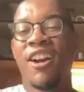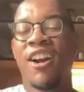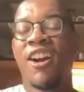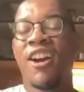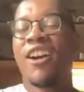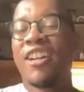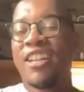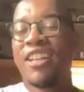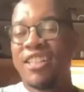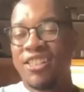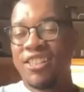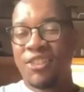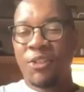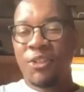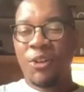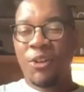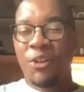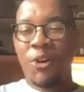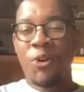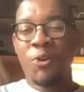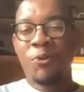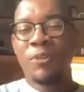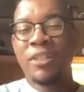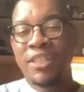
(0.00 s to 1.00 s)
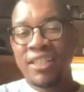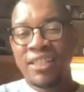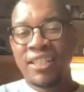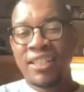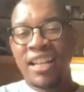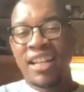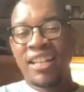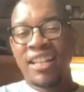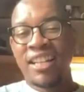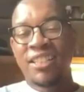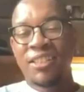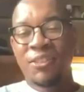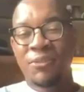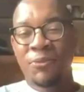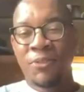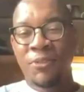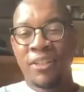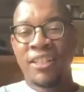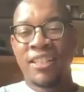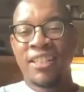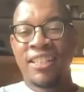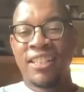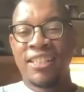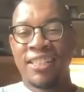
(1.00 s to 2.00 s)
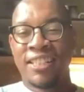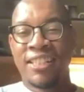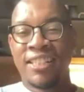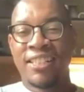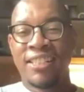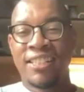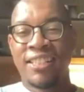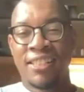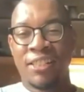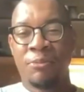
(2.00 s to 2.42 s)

right, so the whole reason that this fund exists